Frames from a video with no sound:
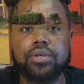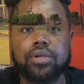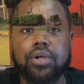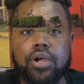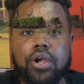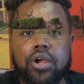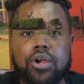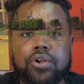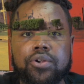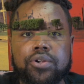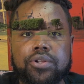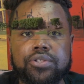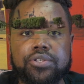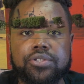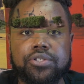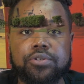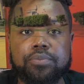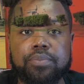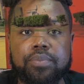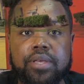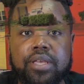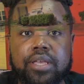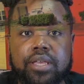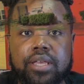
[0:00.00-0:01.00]
Ernest
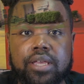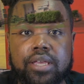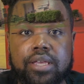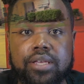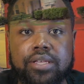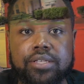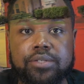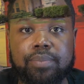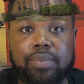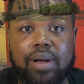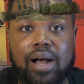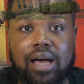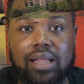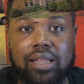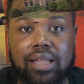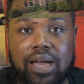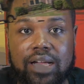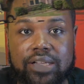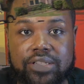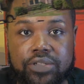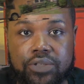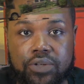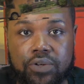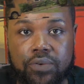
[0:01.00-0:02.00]
being his
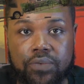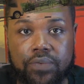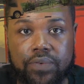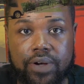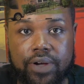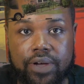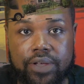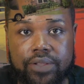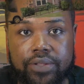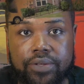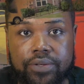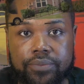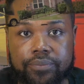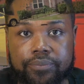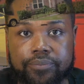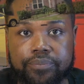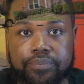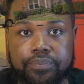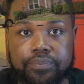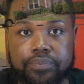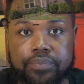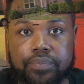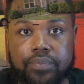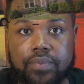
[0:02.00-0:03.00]
biological father,
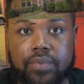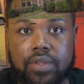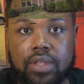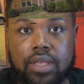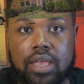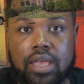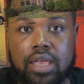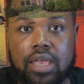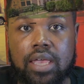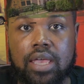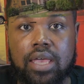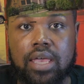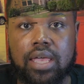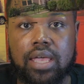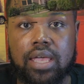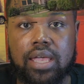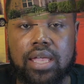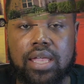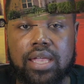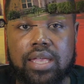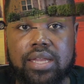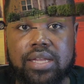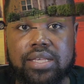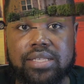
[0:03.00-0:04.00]

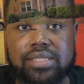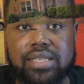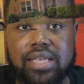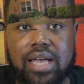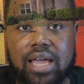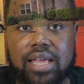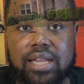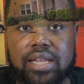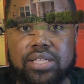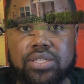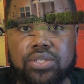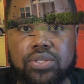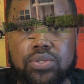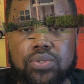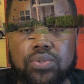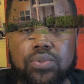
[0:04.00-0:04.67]
he decided to